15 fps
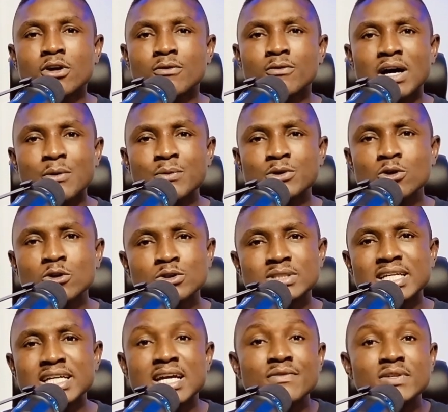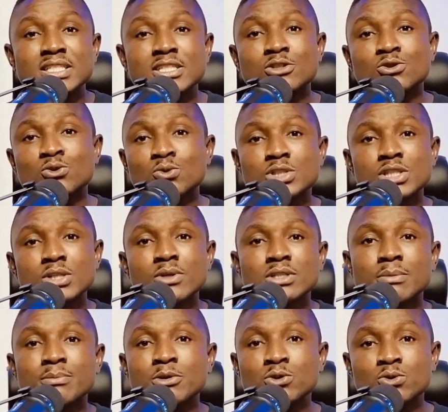of? Are we going to take everything too serious,
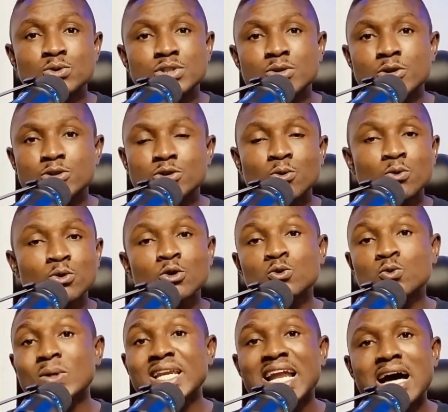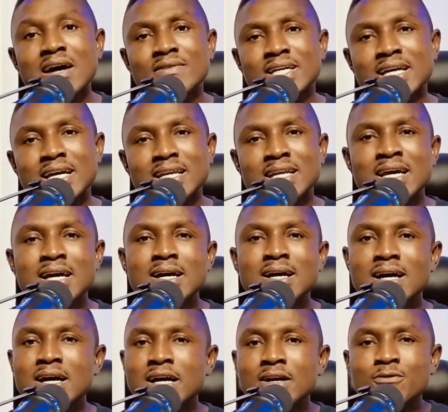a bit too serious? Don't we laugh again?
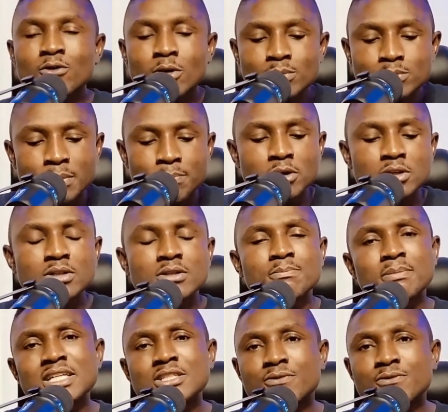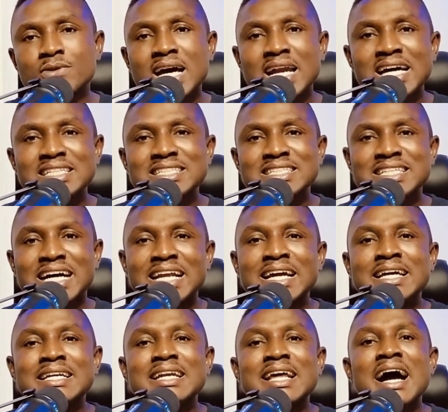And I've come to a place of realizing that
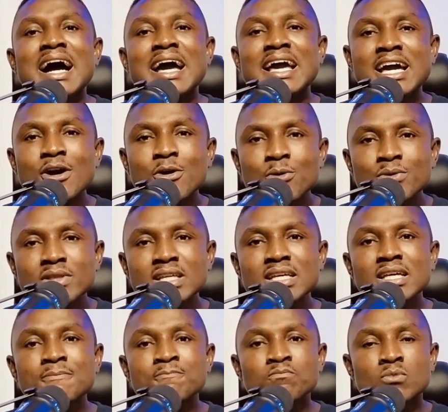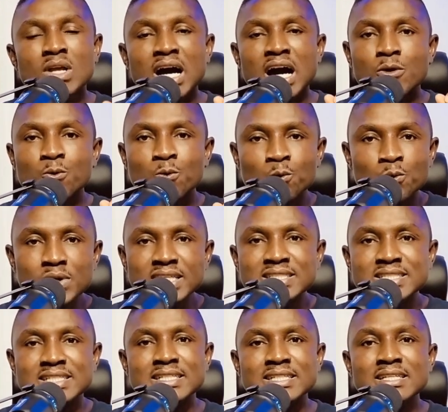there are healthy and
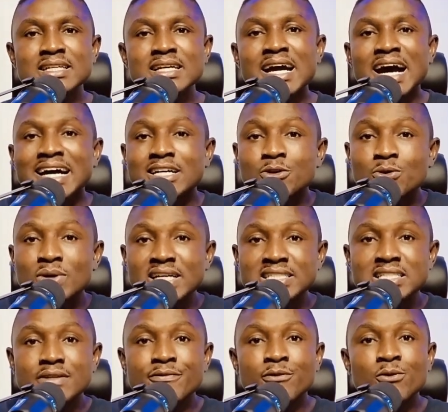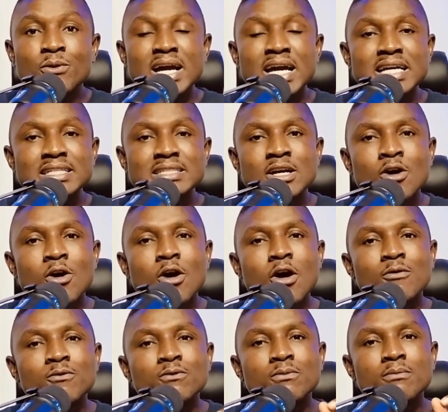witty and creative ways
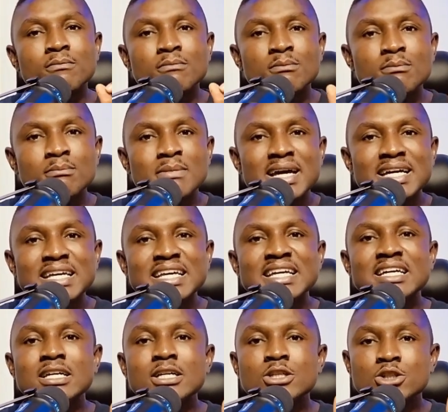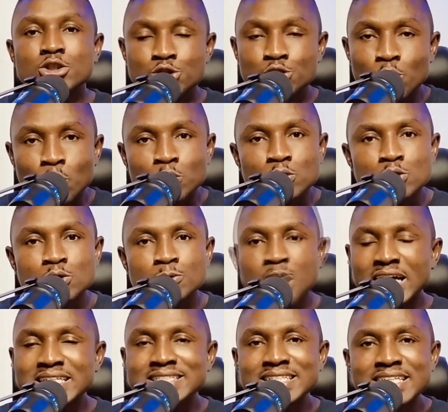of making jokes
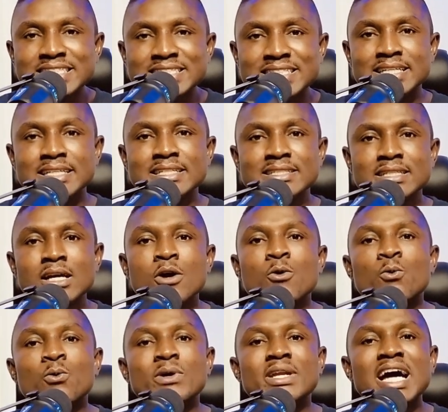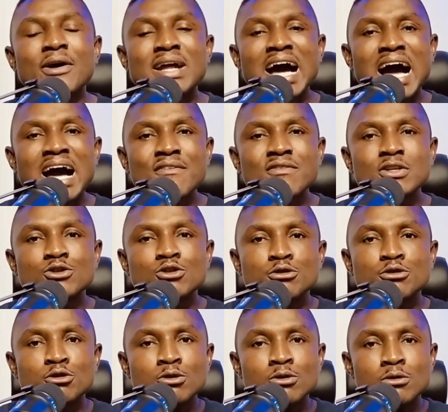and jestings without having
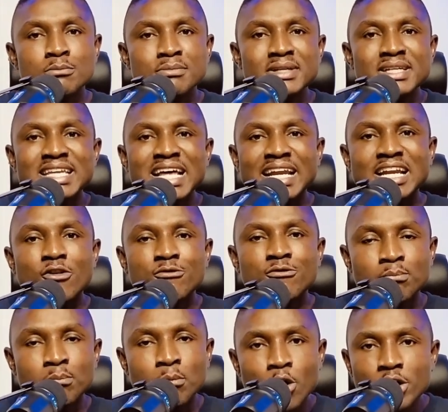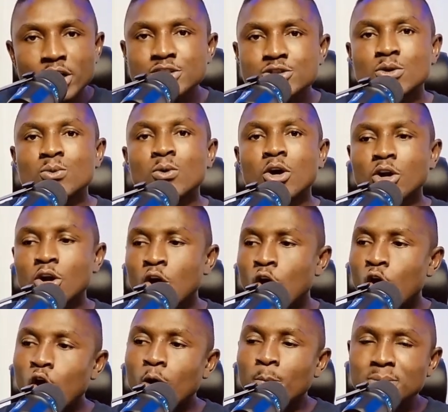to be that of mocking someone
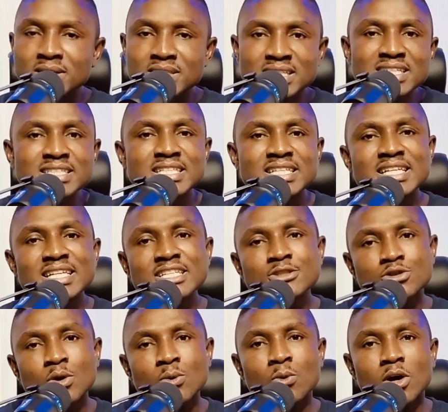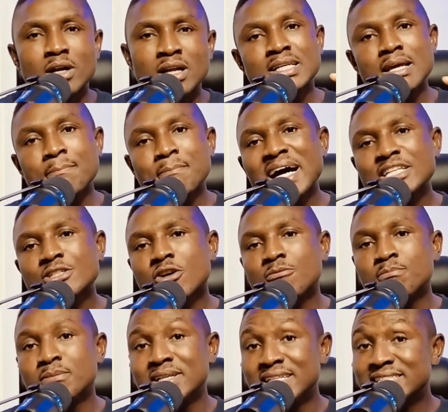or belittling someone. The part of
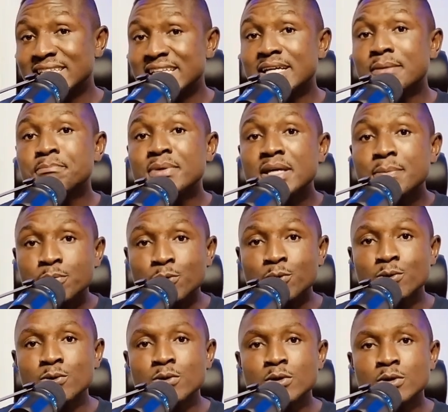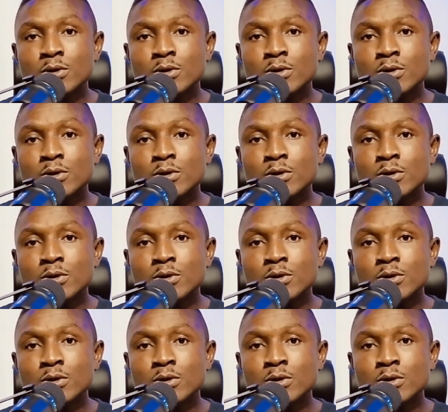belittling people